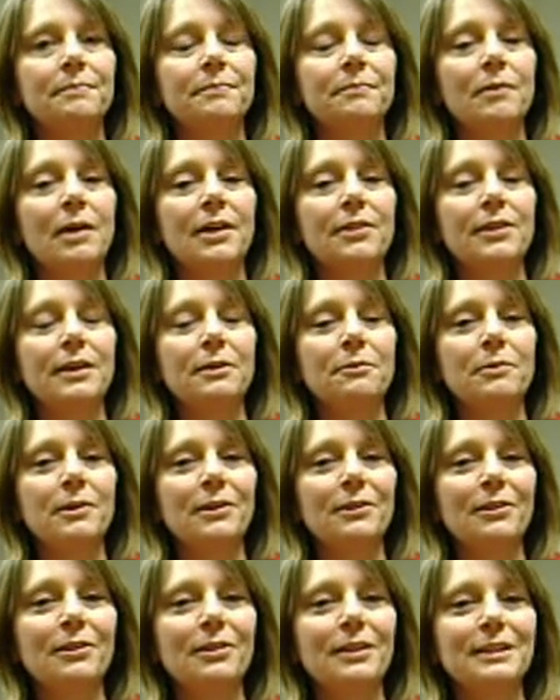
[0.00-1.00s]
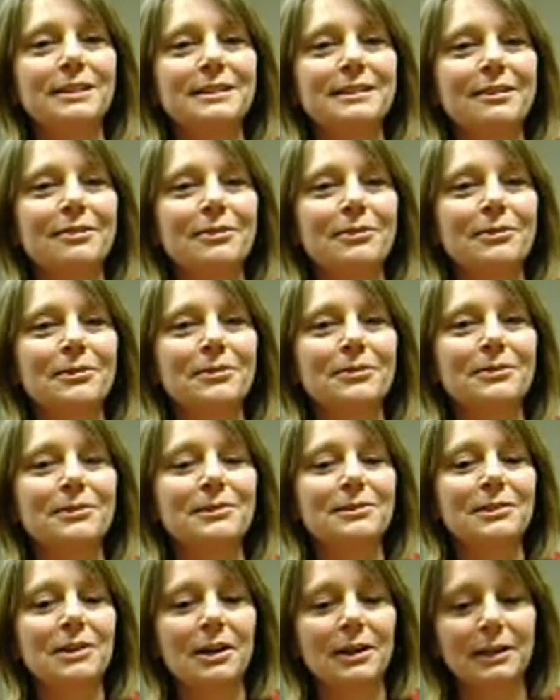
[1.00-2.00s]
Well, I think one of the things that they're
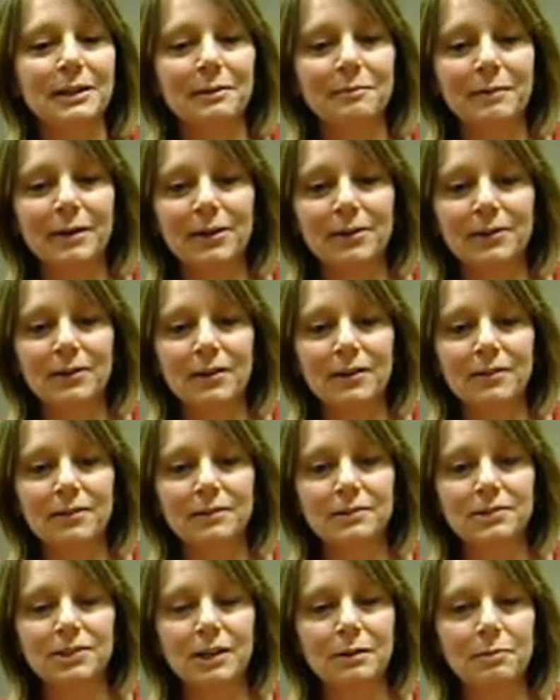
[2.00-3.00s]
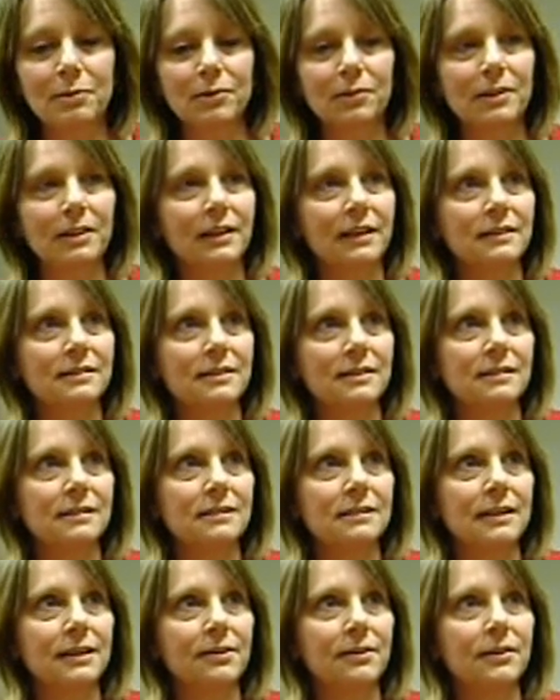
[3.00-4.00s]
talking about in all the childbirth classes
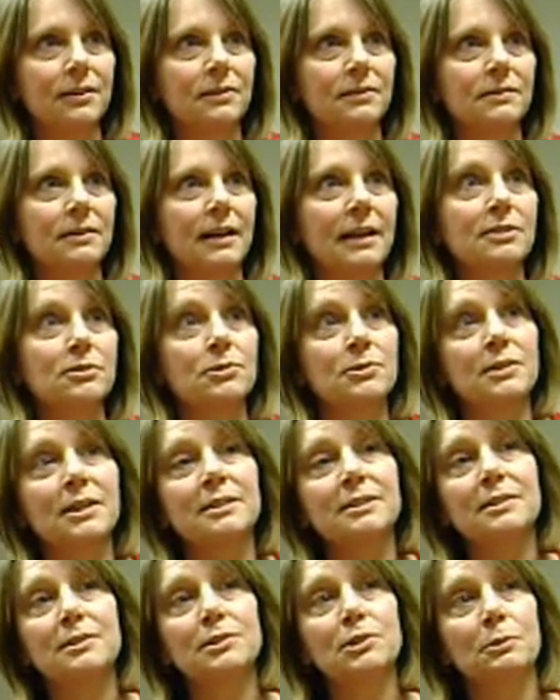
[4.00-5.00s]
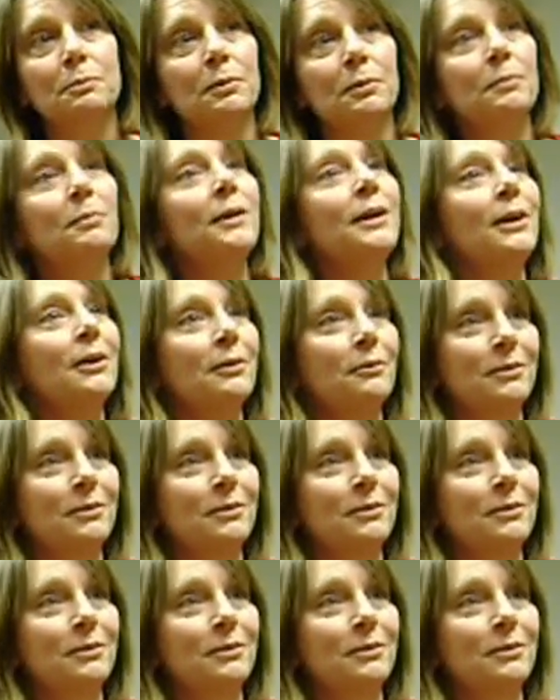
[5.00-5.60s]
now are exercises to prepare,